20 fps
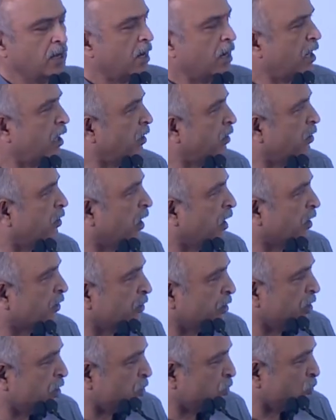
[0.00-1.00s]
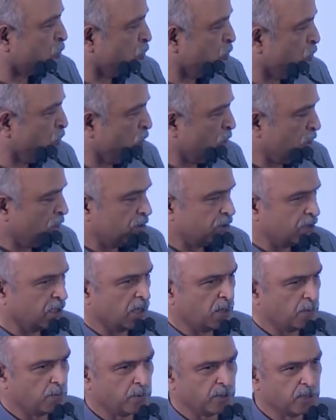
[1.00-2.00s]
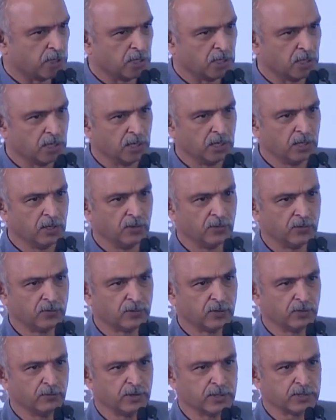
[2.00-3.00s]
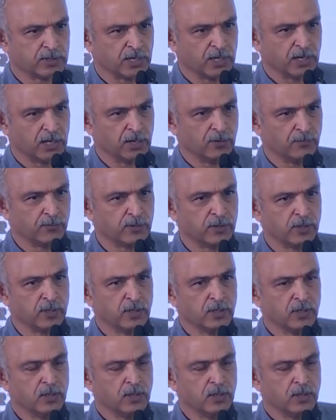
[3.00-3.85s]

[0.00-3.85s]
and Dadri to J N P T is the western D F C.